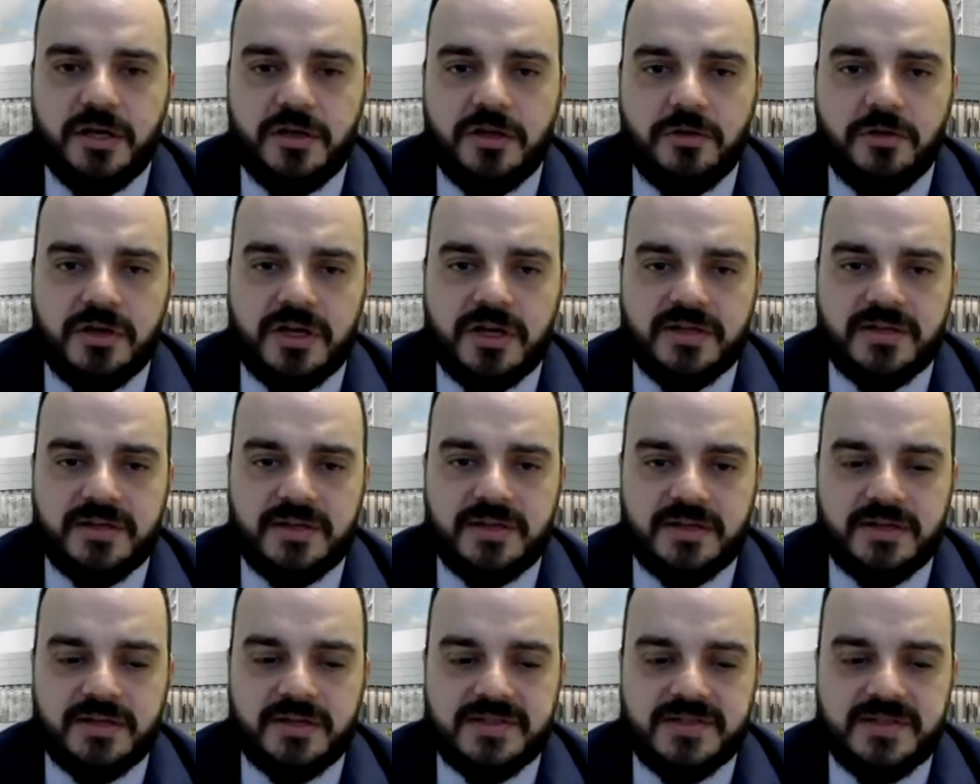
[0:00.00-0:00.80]
You
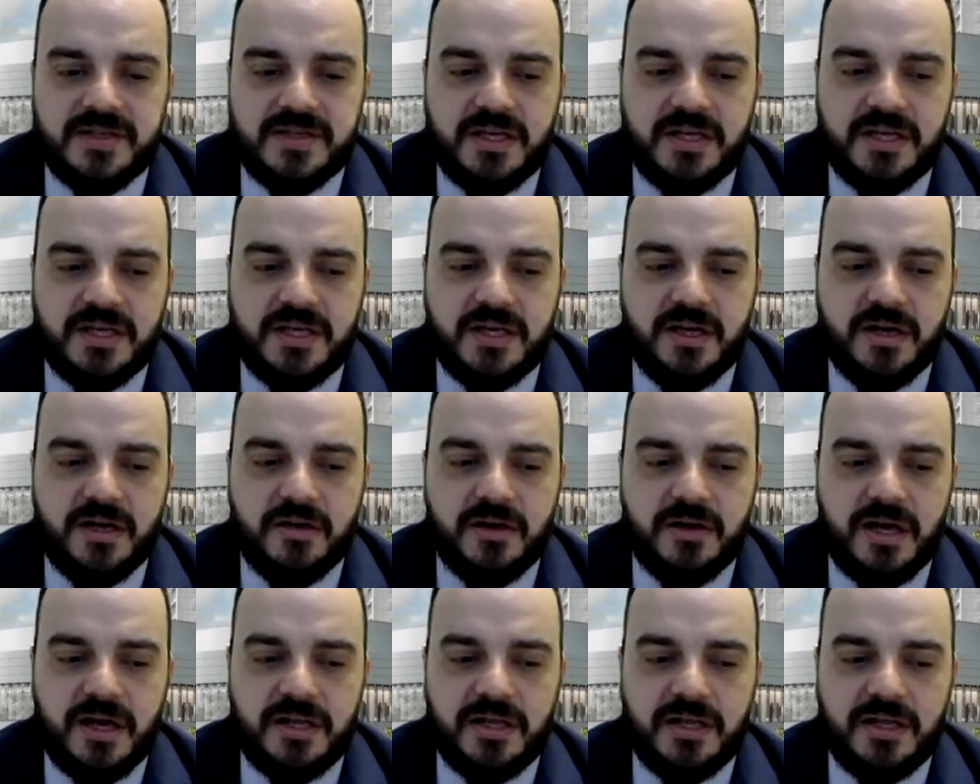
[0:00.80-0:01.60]
can see
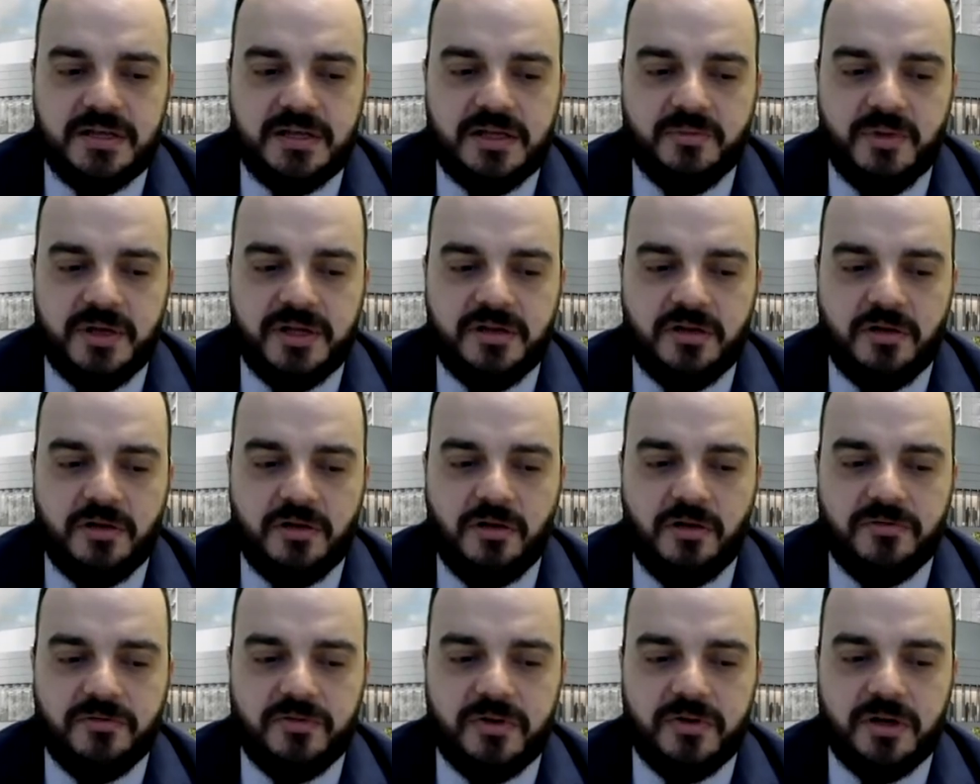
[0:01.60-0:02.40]
here a little bit
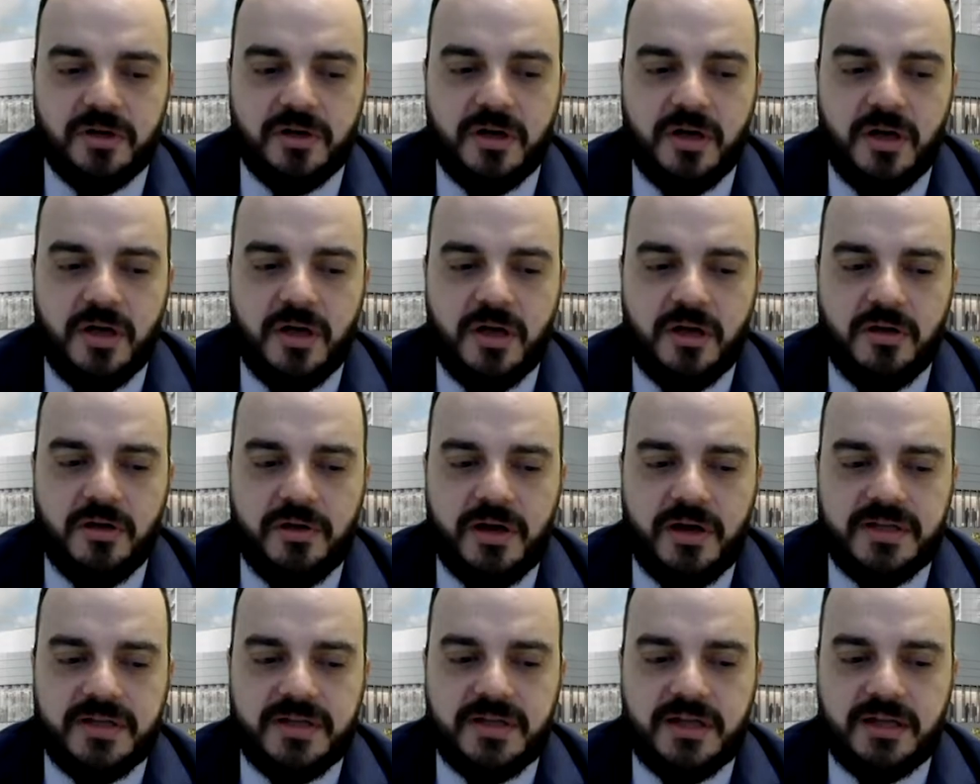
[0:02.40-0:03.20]
of
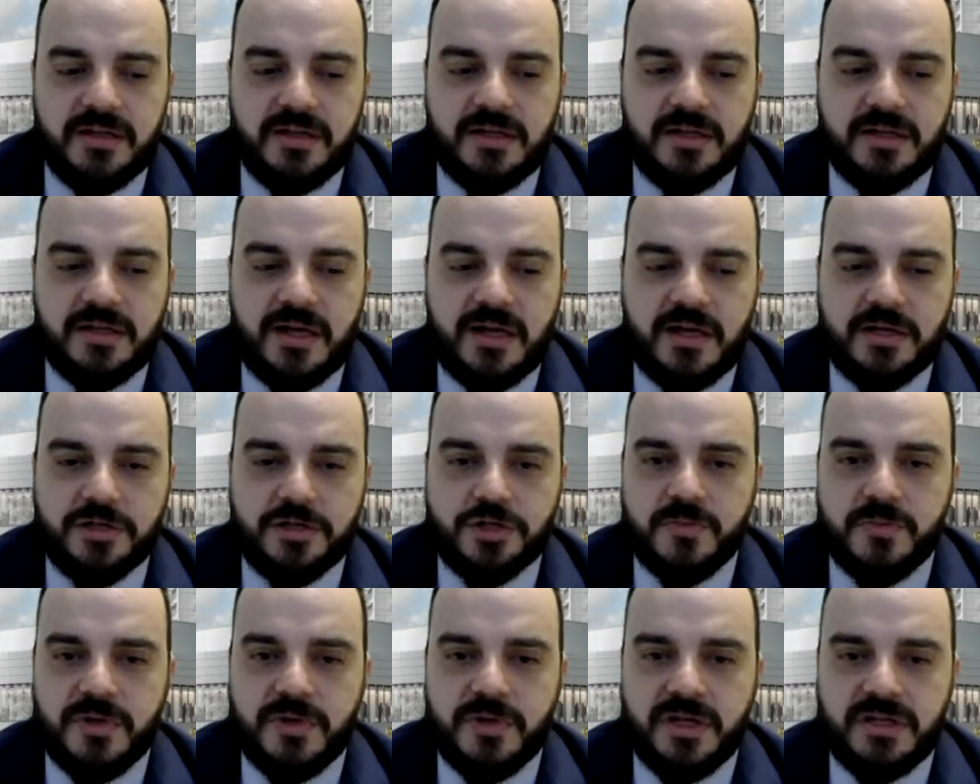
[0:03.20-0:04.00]
retinal
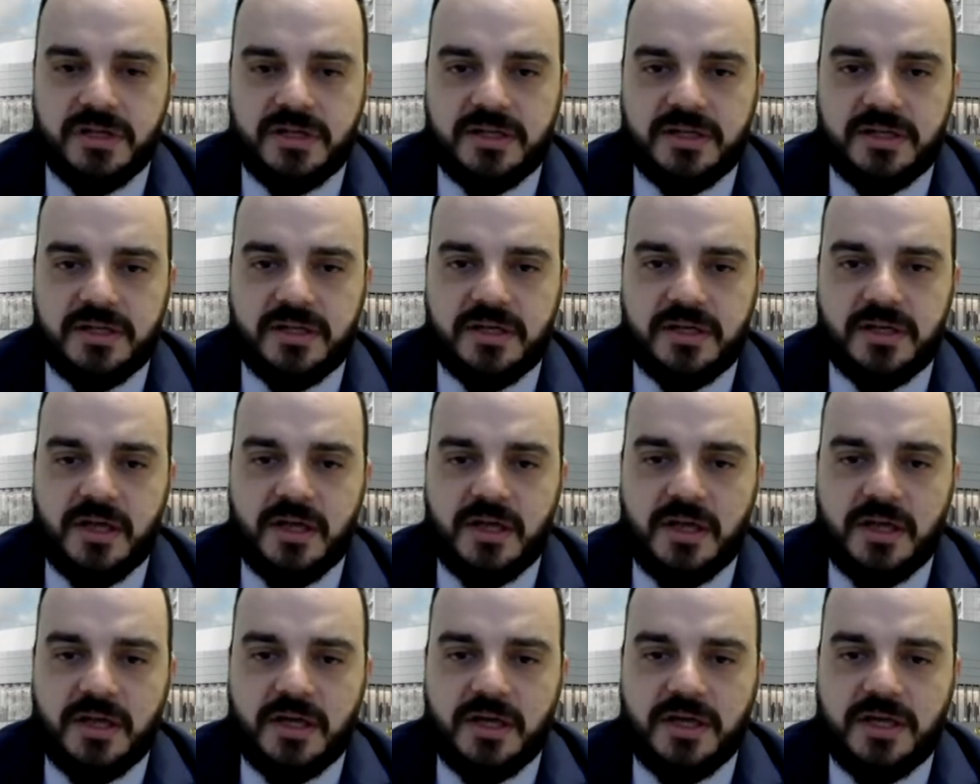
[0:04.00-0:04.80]
detachment
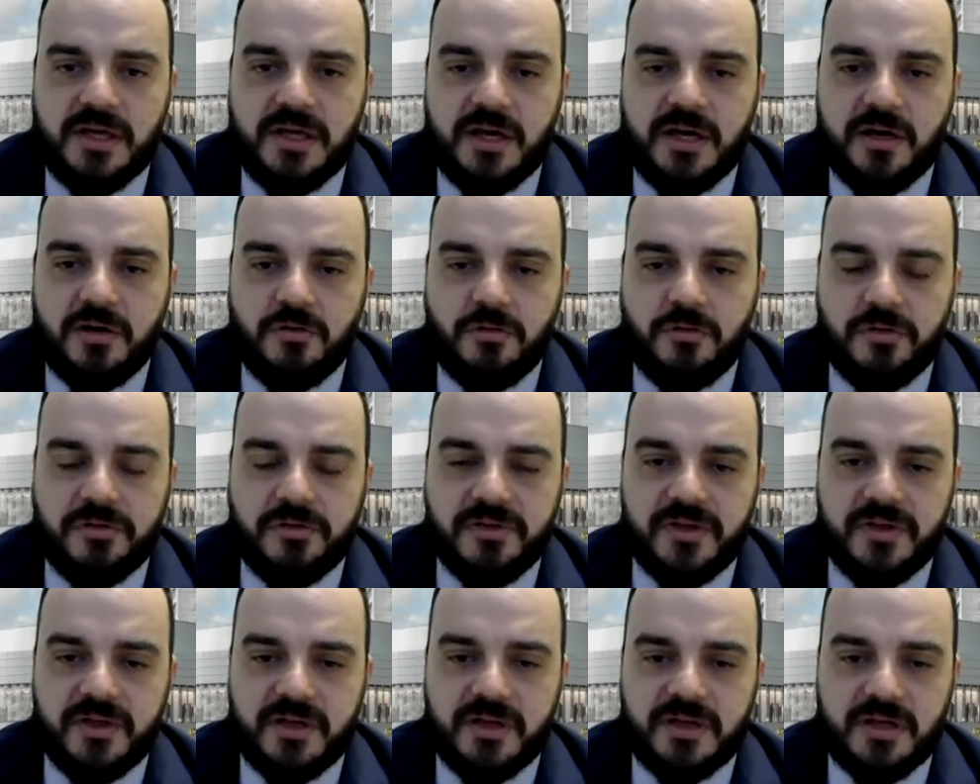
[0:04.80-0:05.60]
here with
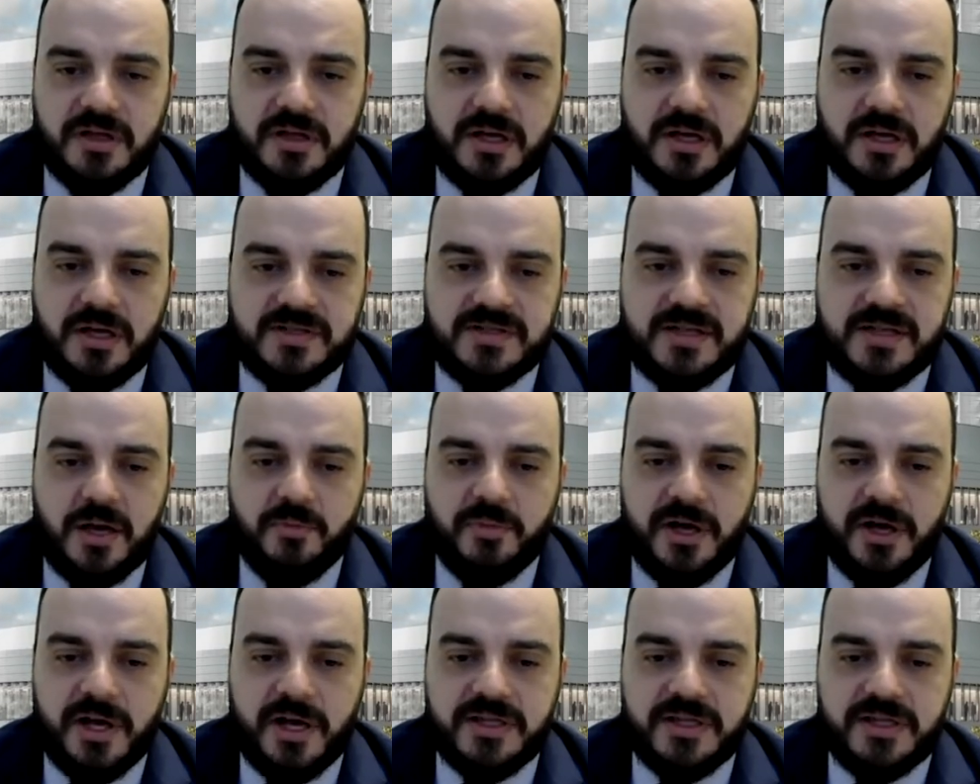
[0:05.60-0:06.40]

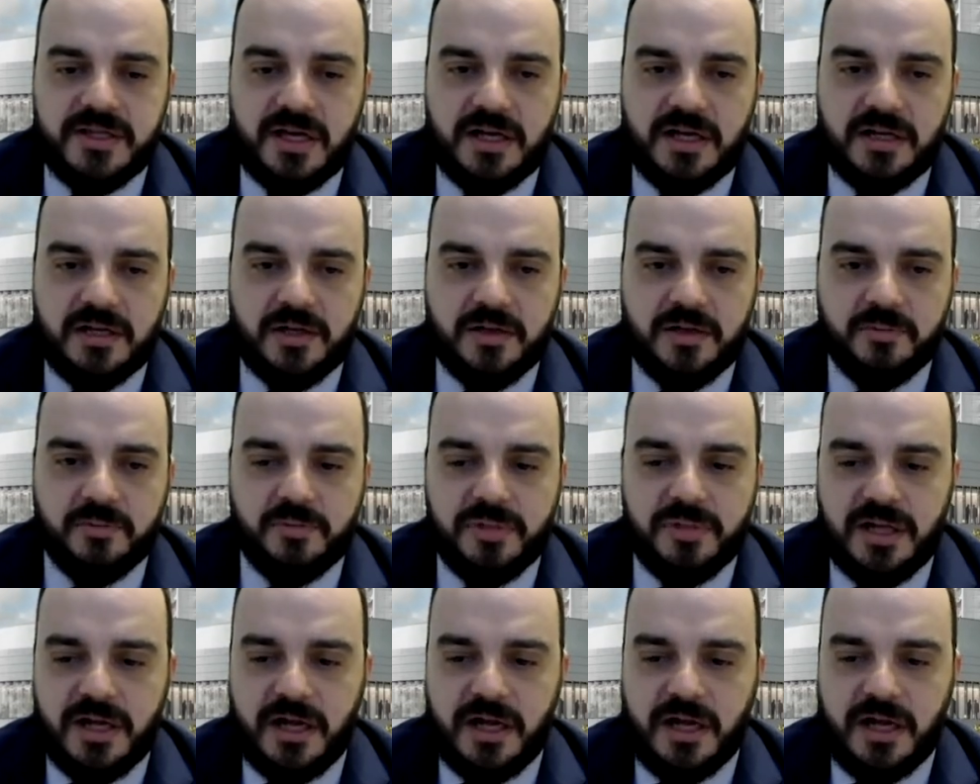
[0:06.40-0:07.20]
subretinal
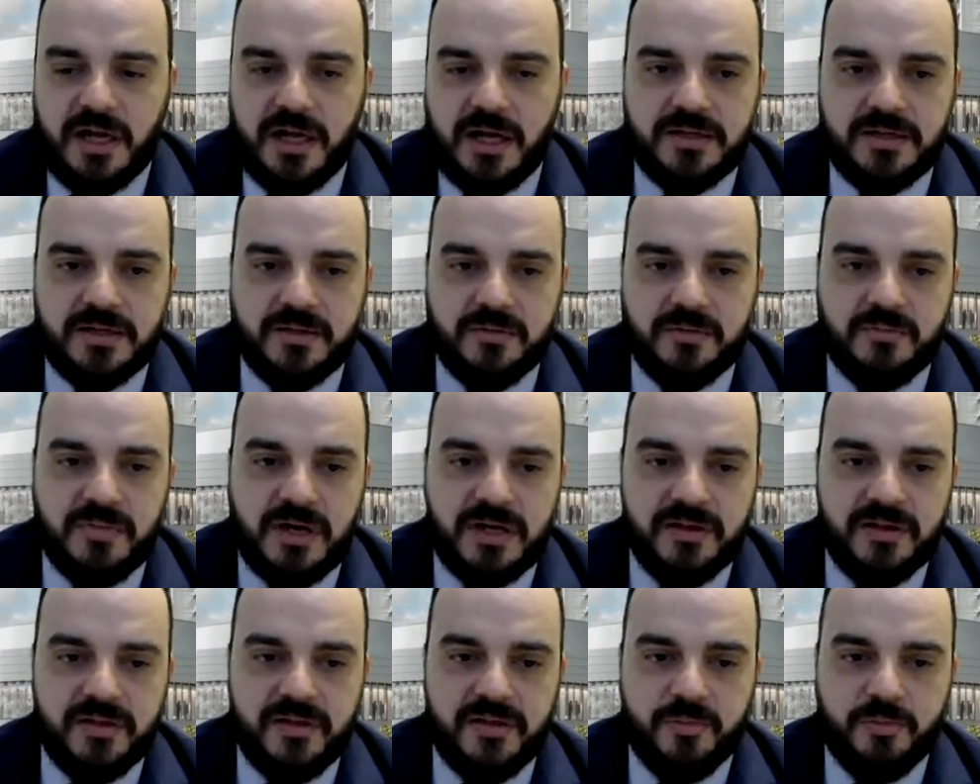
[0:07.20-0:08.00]
blood,
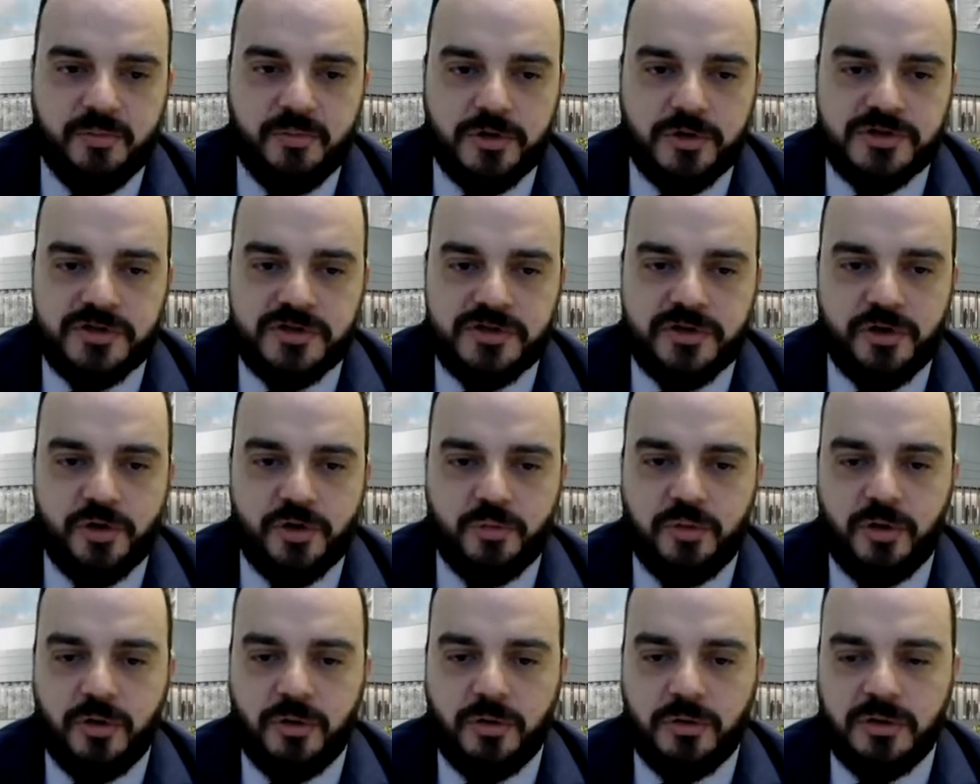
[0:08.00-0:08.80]
but the posterior
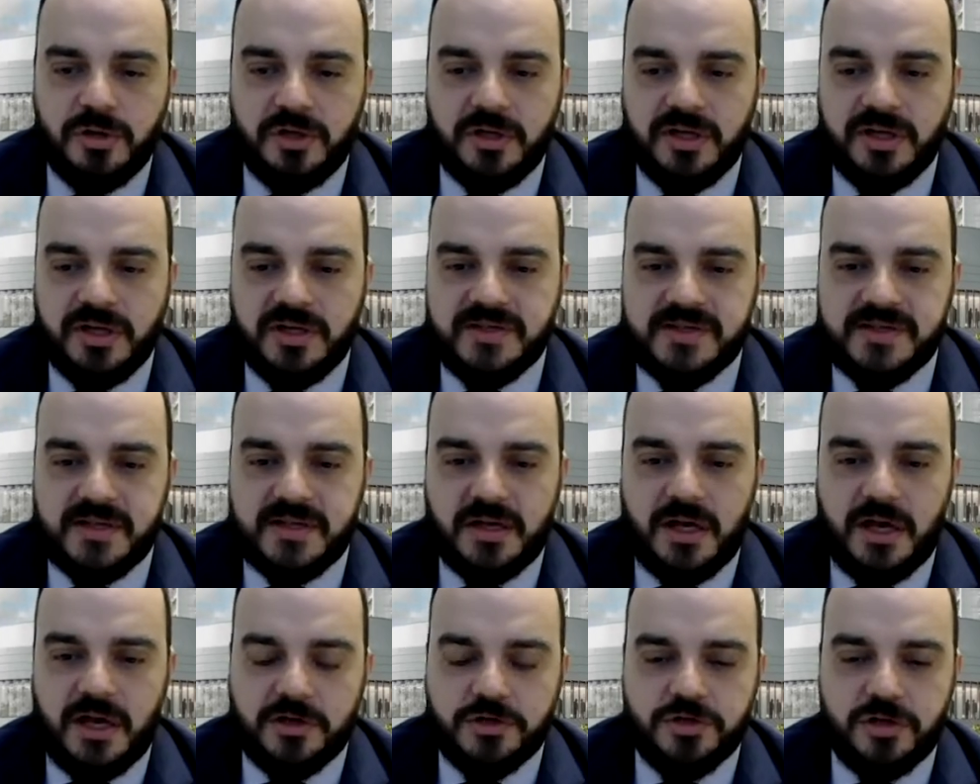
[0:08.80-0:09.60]
pole is
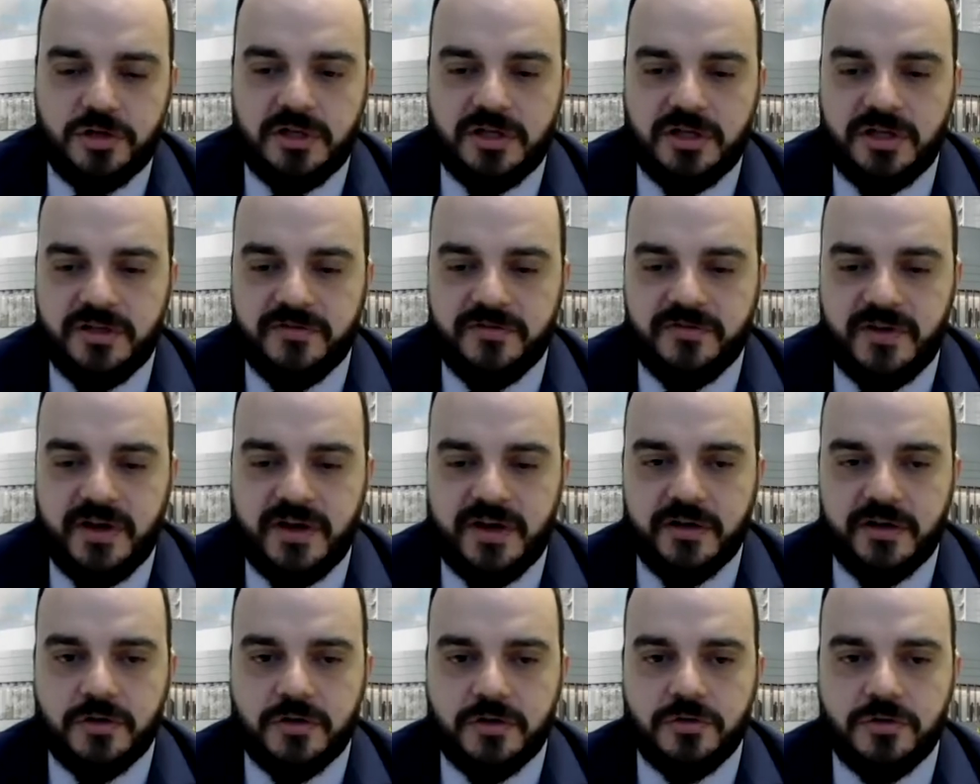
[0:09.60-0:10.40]
actually
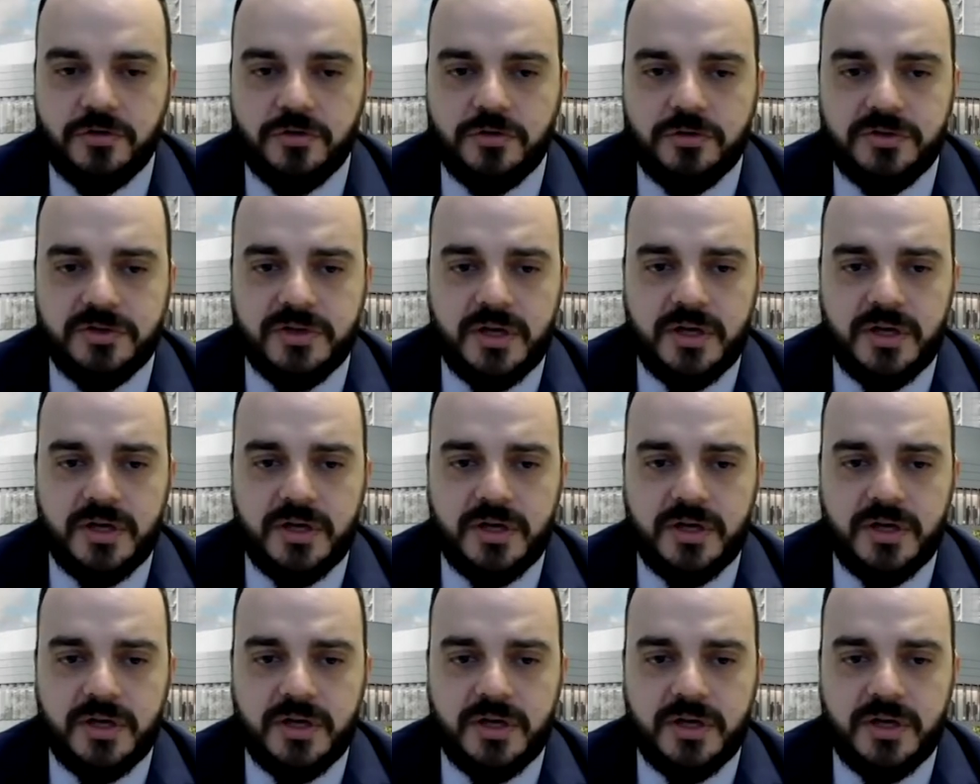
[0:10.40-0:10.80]
very good.